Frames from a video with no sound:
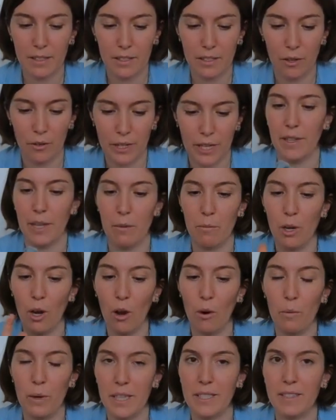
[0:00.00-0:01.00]
so they will
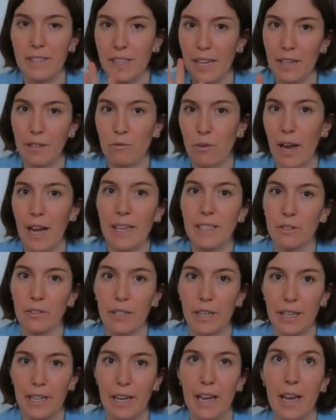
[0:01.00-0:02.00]
always stay dry so
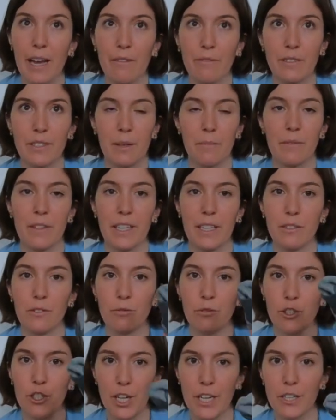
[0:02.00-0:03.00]
that I have something
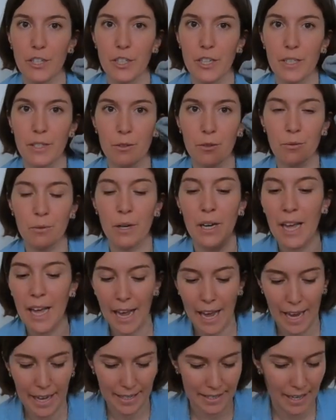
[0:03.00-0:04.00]
to change into
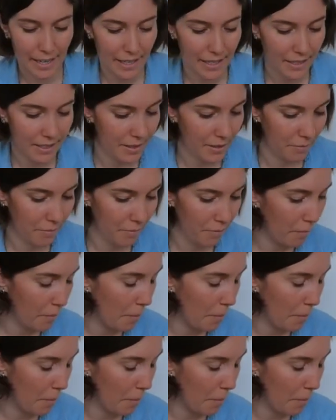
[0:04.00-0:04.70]
at night.